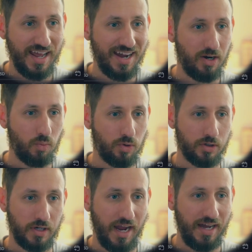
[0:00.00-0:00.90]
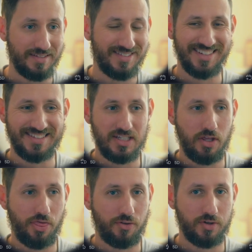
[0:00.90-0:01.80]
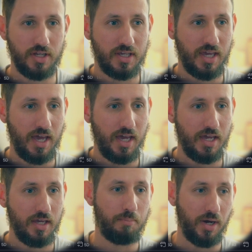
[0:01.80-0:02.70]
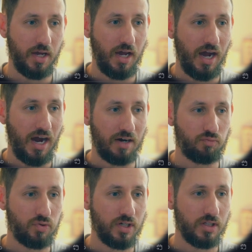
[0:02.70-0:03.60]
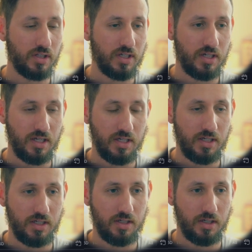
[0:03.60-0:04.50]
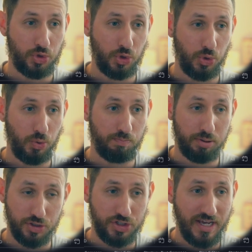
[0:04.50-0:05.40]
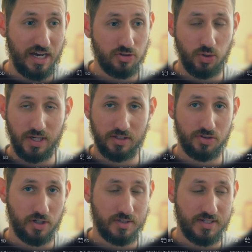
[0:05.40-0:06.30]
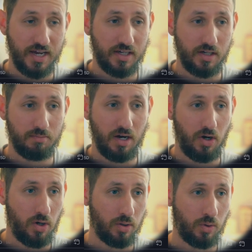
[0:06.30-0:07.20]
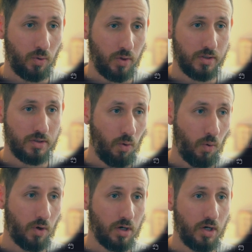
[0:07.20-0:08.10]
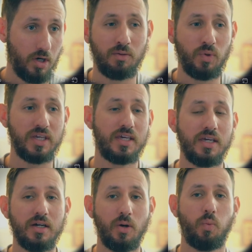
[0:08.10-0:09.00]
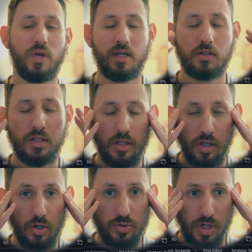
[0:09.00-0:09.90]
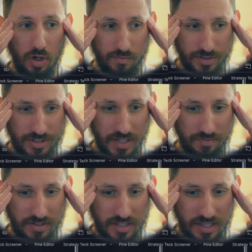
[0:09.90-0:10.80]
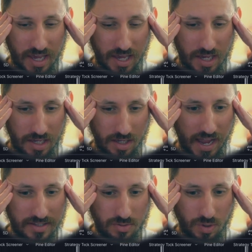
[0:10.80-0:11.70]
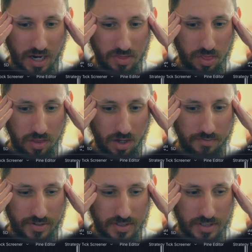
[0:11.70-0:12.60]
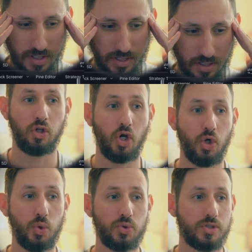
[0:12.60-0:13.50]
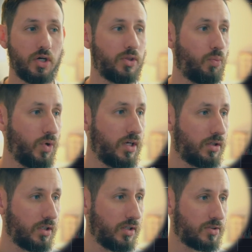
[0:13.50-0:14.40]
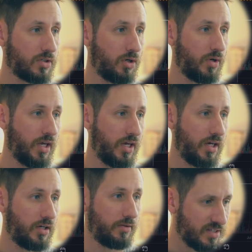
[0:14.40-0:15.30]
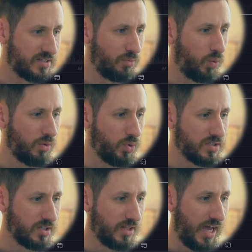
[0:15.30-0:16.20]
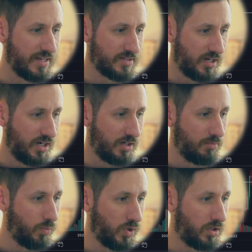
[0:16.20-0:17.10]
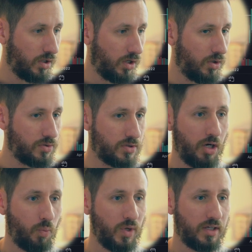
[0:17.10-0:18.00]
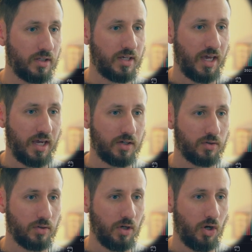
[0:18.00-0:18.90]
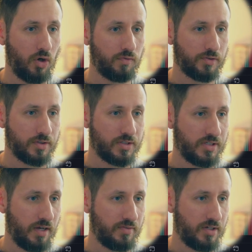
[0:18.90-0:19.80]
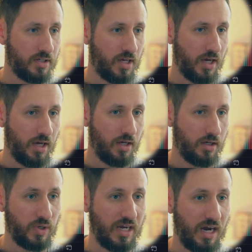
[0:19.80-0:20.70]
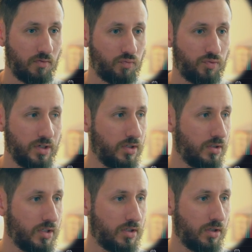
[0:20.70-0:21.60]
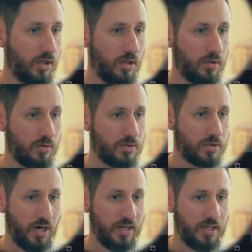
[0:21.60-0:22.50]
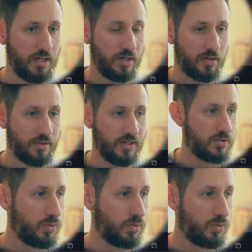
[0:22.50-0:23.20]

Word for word: now, we're at 63K, but I really need to push down so I can start stacking up my altcoins or can we get a weekly close over 70k that's what I'd love to see close on the weekly let's go ahead see when was the last time we closed a weekly candle over 70k we got really close right here. This